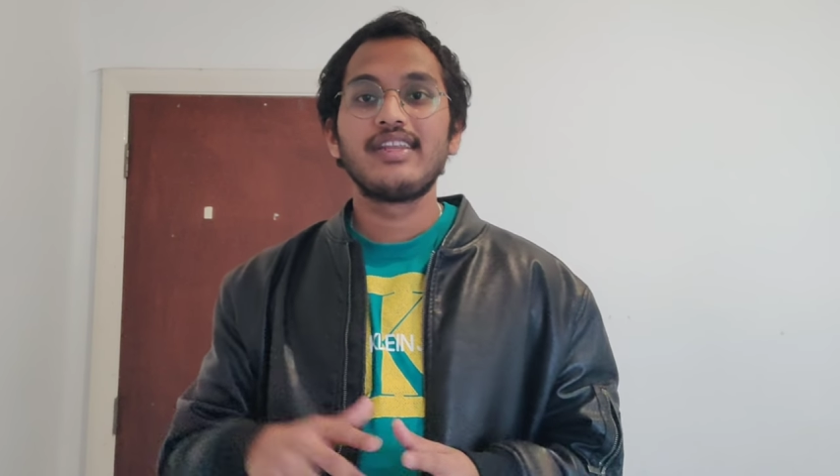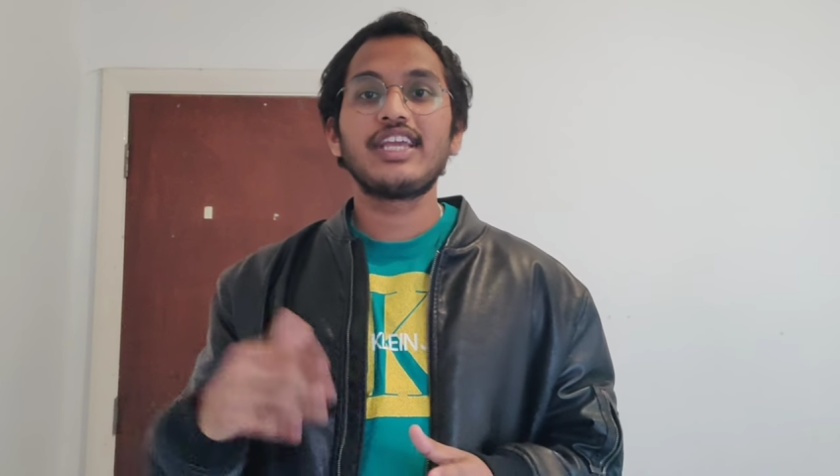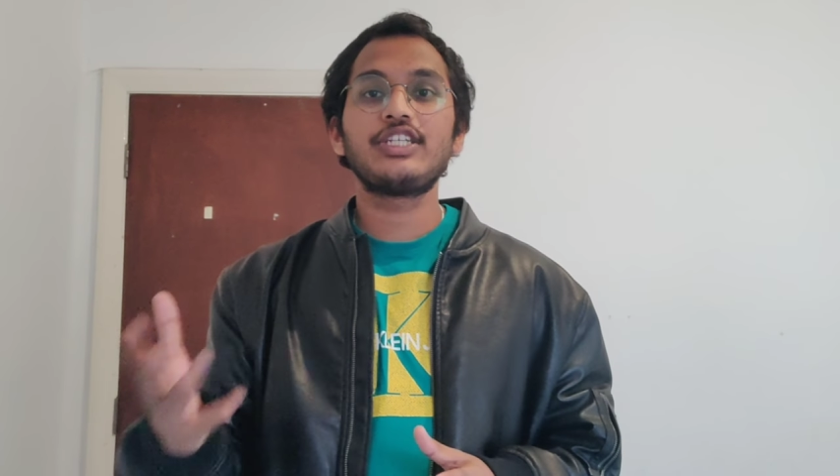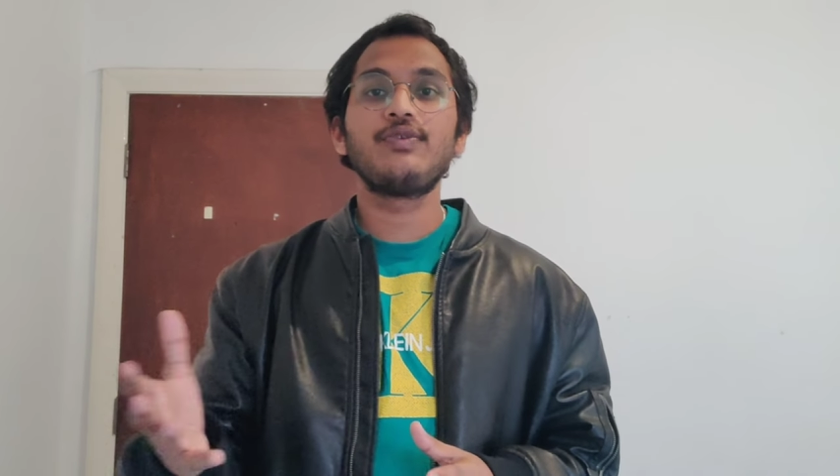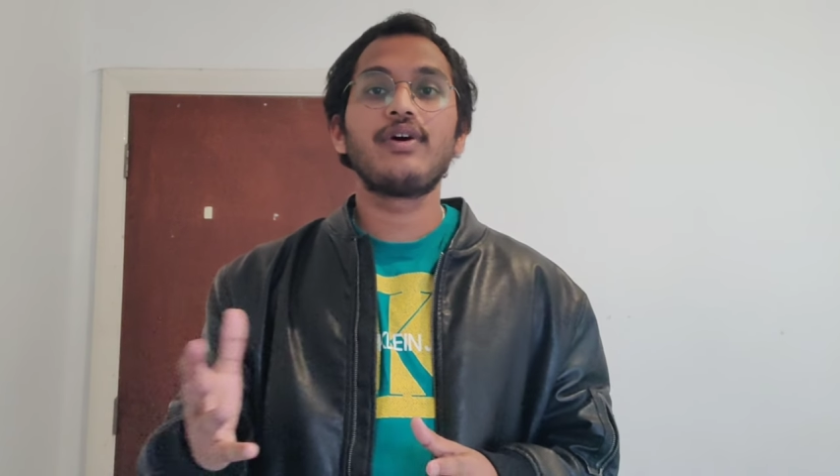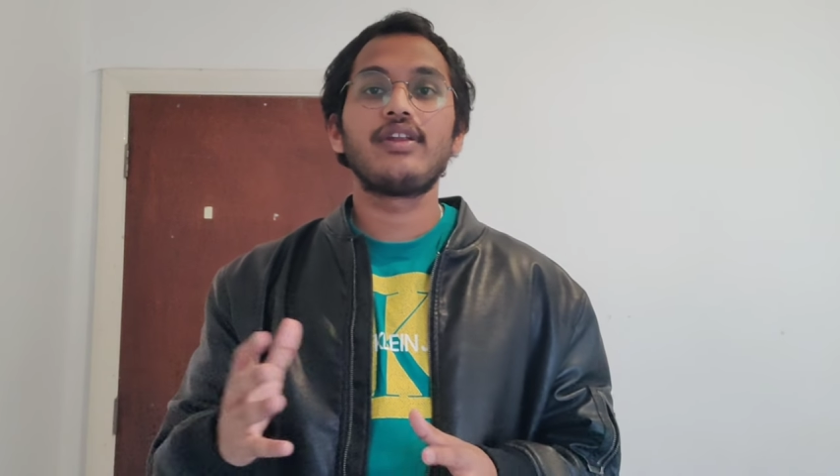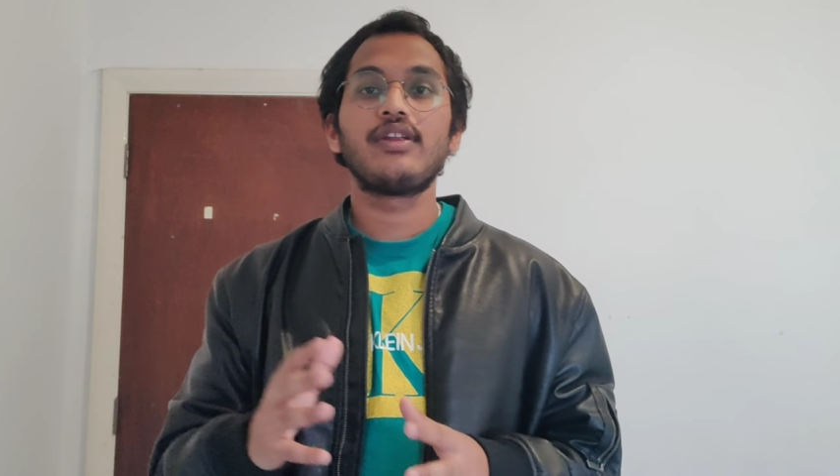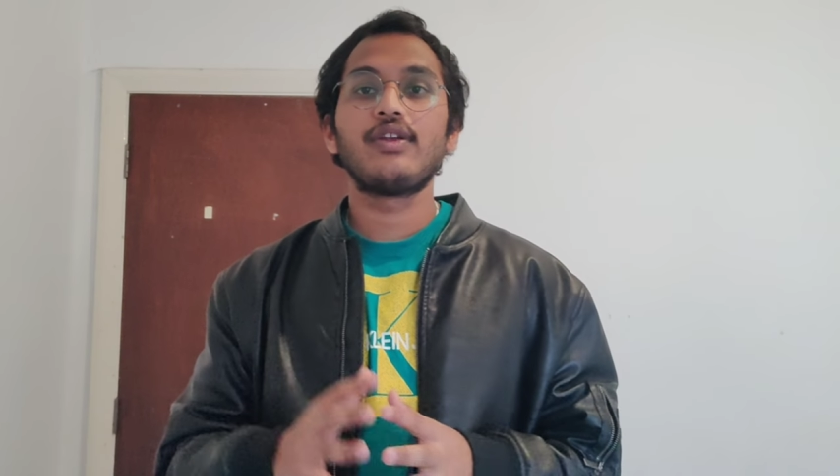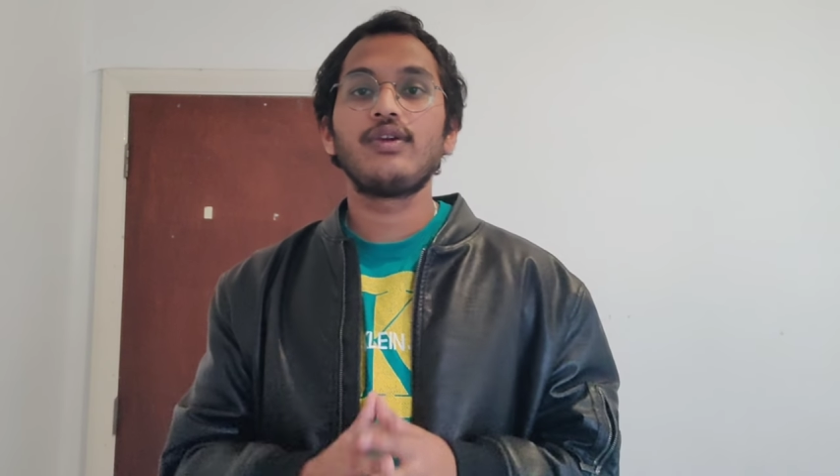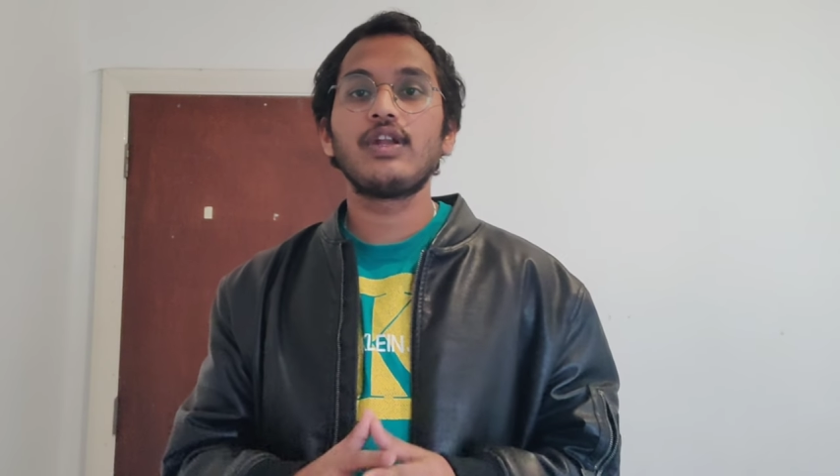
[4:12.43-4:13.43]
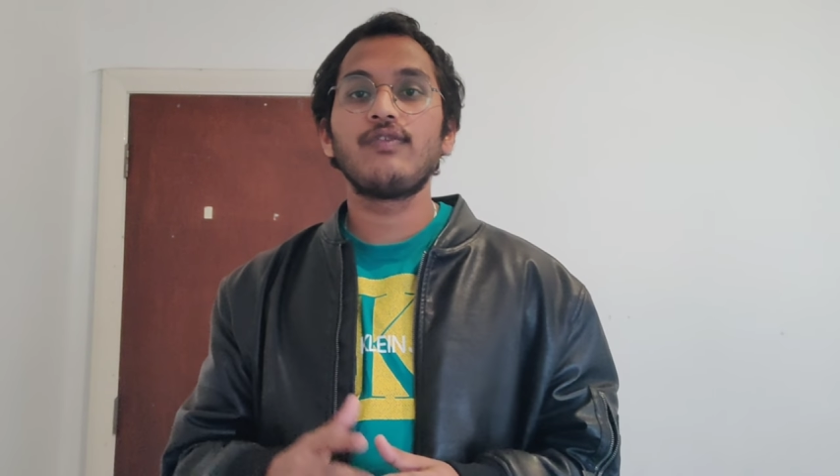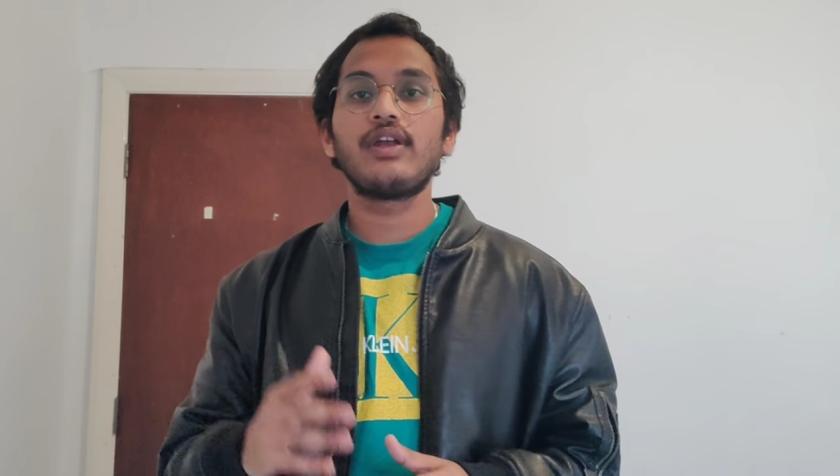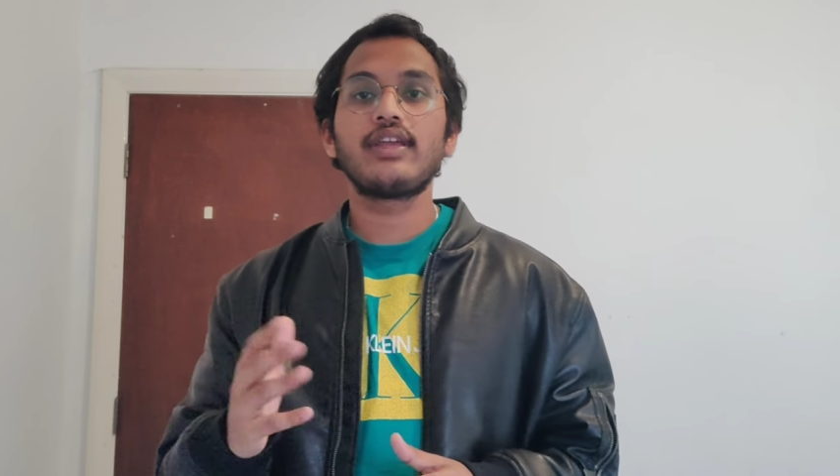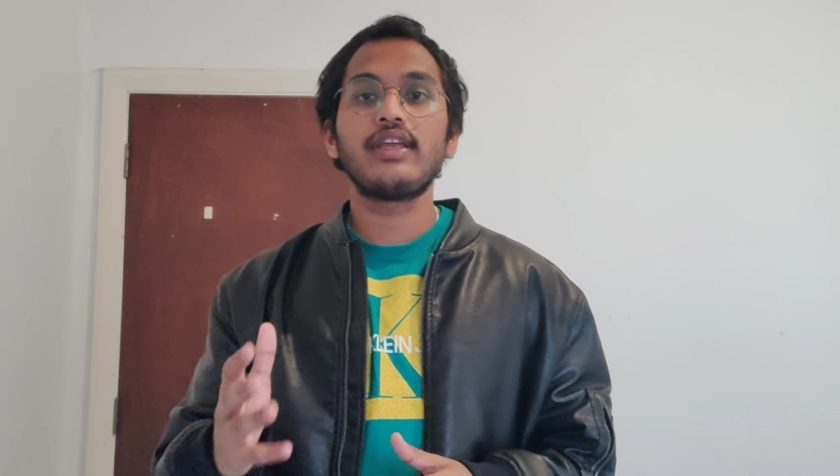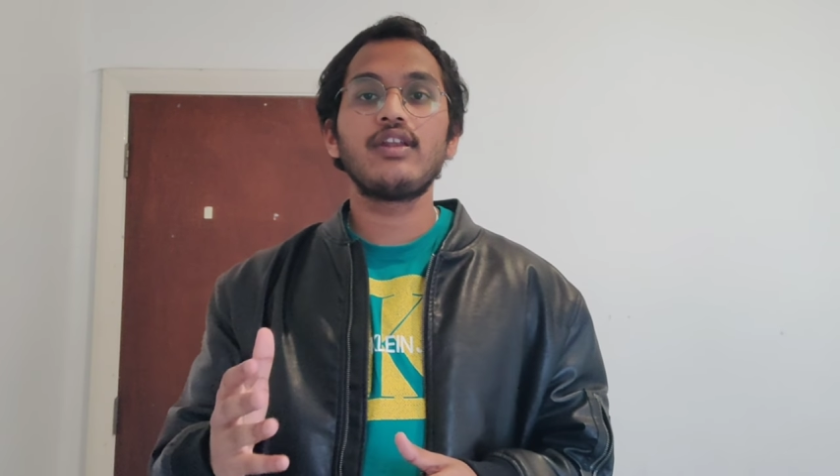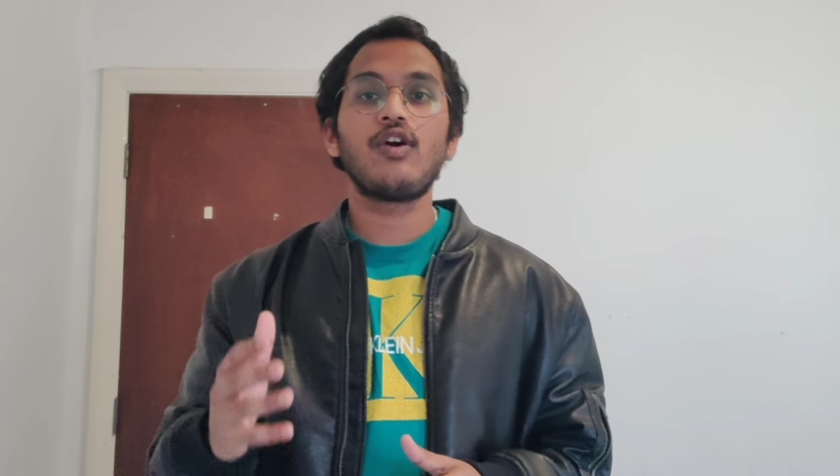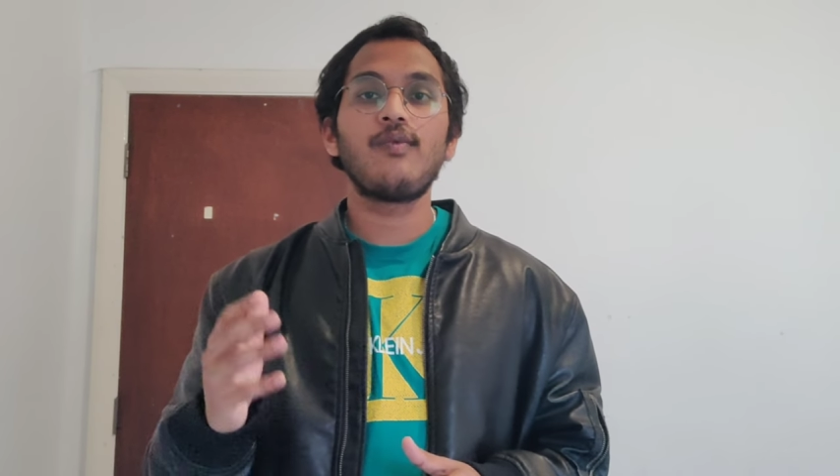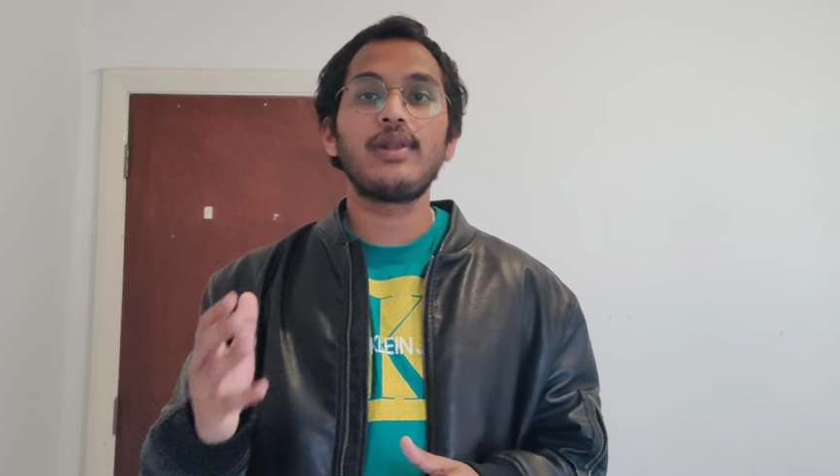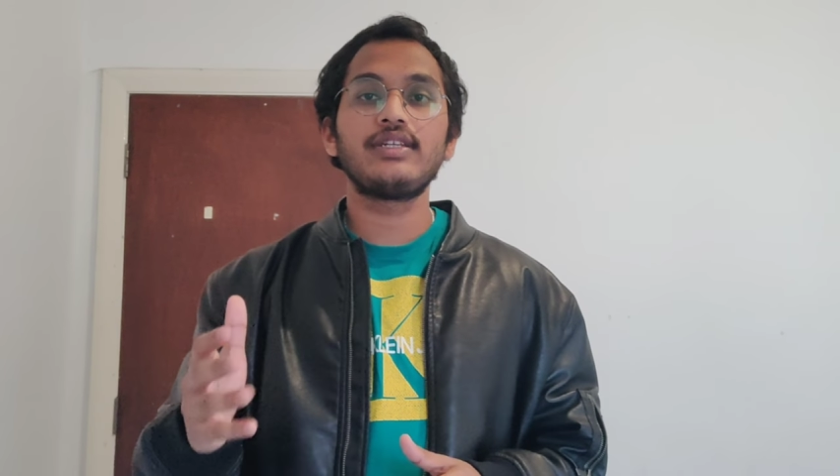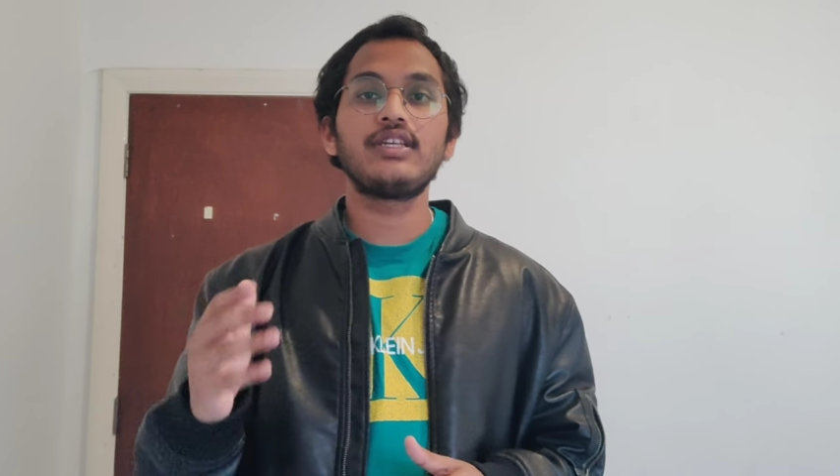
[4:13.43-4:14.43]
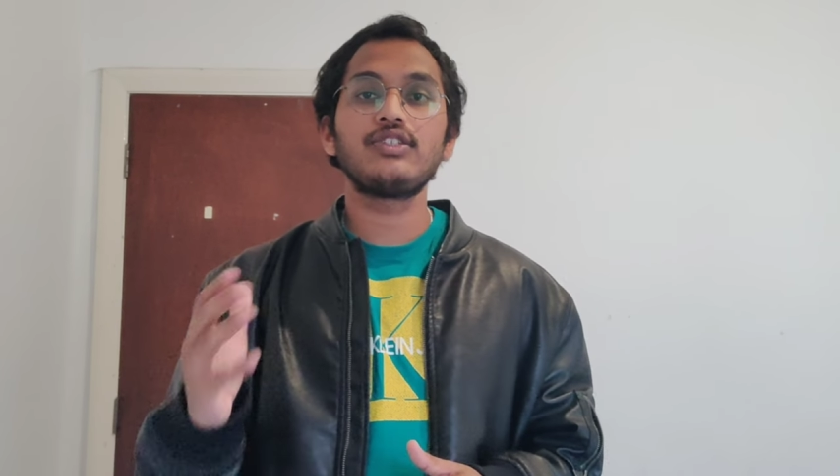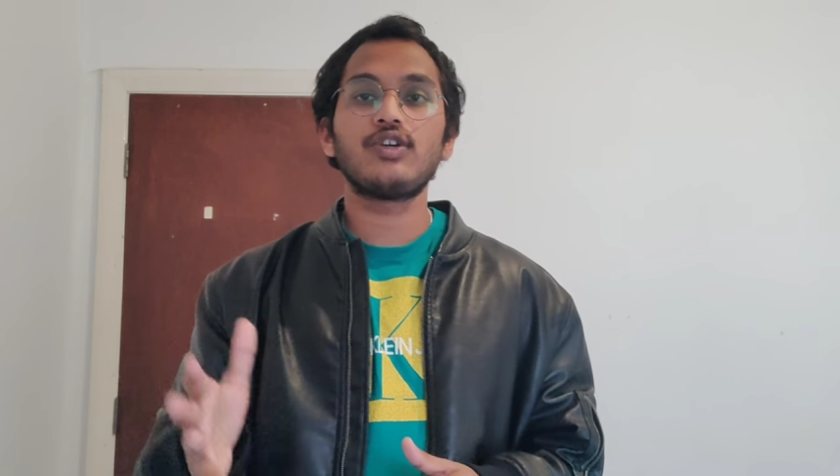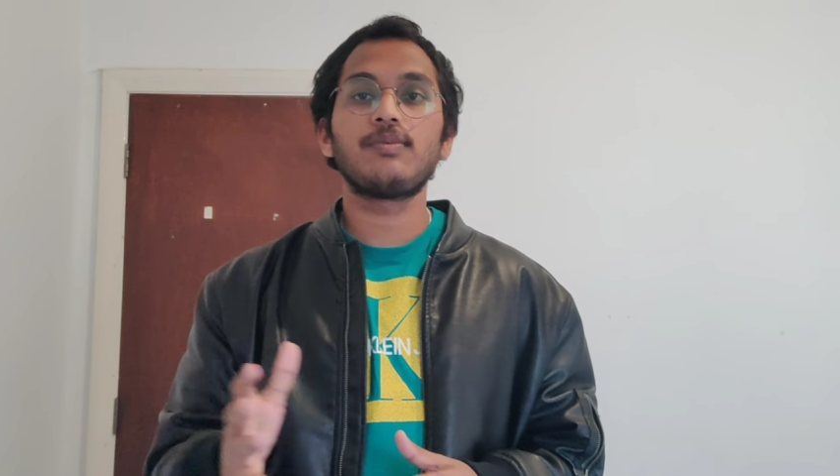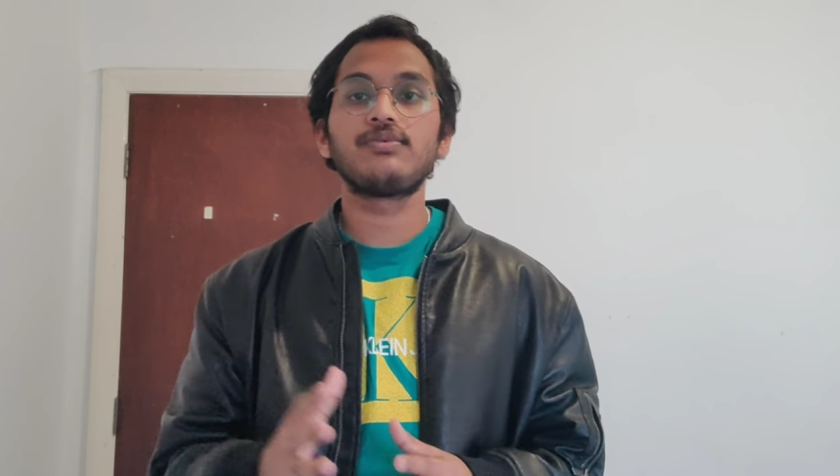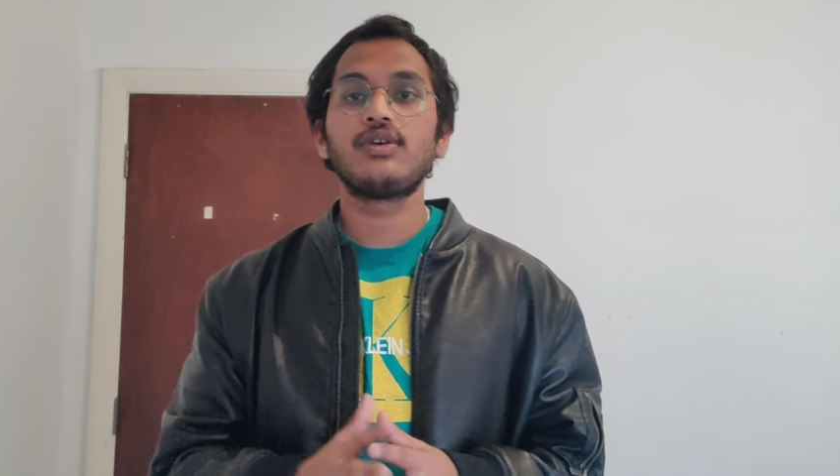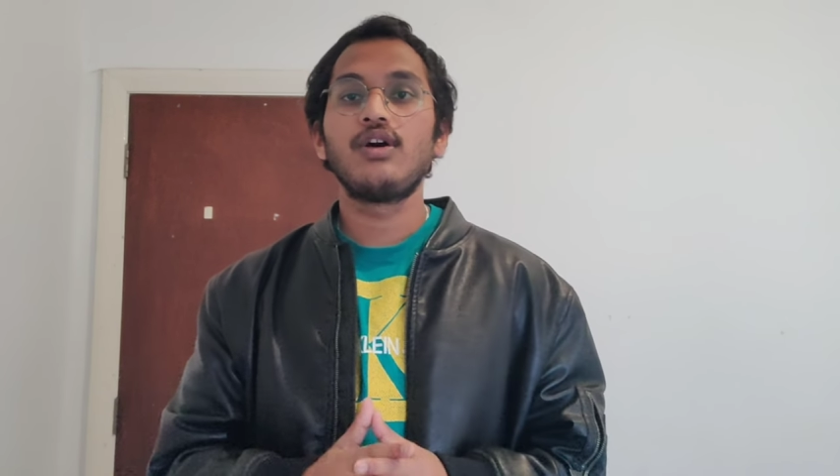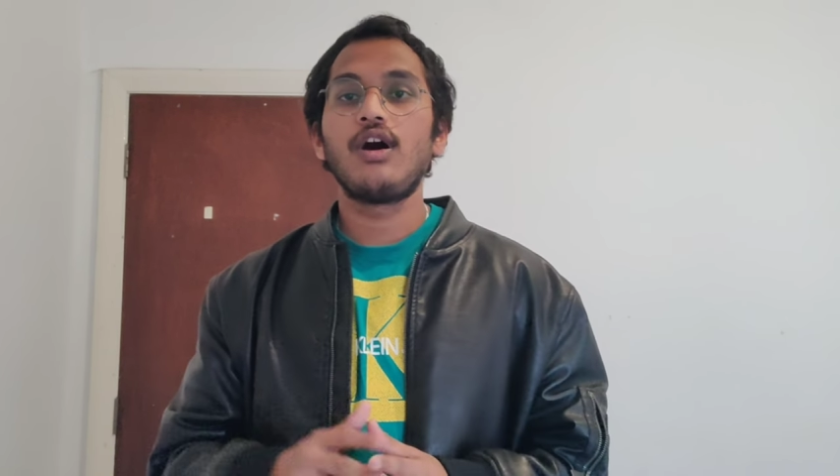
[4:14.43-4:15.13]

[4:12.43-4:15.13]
Next one, you can work in off-license shops.